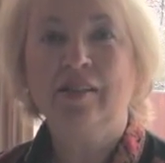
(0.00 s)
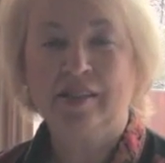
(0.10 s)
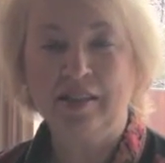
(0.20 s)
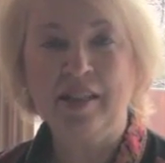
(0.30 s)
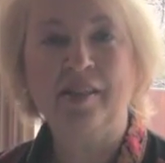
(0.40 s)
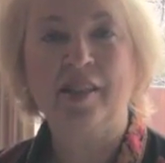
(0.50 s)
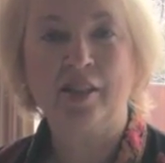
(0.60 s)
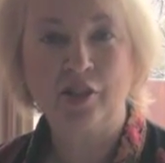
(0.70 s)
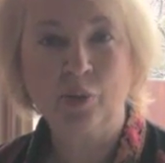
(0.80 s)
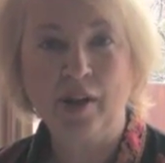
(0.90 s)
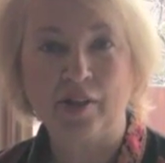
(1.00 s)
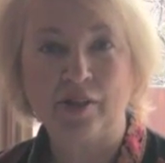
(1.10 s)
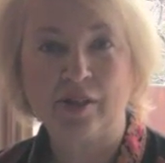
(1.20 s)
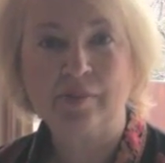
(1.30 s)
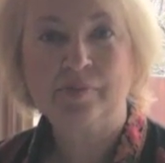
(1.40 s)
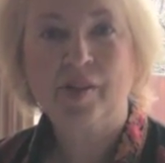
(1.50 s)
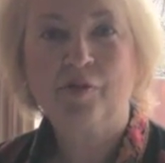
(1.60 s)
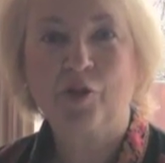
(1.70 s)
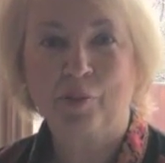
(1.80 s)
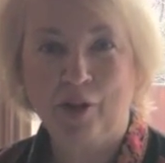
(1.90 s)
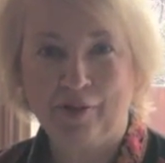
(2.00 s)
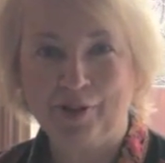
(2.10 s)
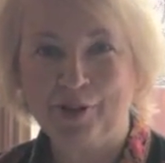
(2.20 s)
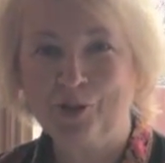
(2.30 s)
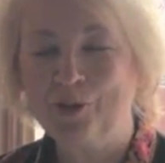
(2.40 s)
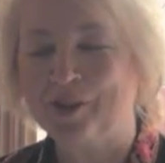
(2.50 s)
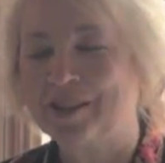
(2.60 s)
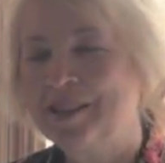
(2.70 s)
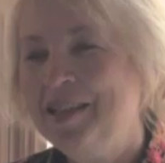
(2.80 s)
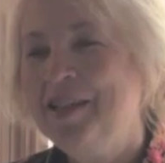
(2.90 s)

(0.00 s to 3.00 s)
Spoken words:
to knit their sweaters for the private schools.